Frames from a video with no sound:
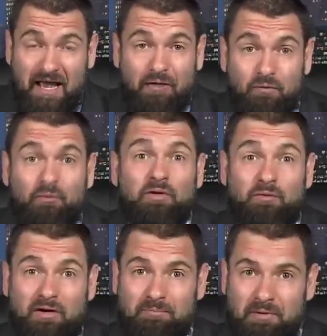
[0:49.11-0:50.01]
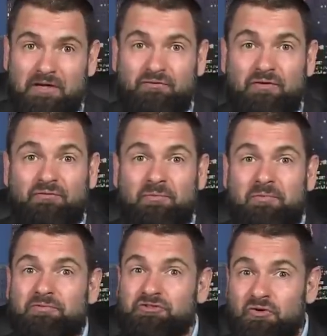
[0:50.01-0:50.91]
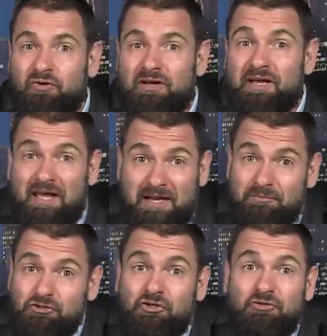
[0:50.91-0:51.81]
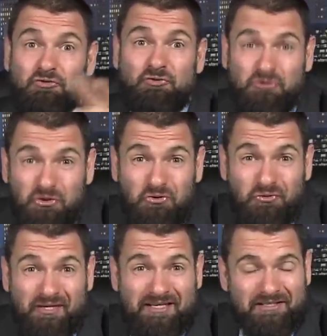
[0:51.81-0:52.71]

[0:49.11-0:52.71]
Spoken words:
And we really want to benefit from his story, and I'm sure you do too.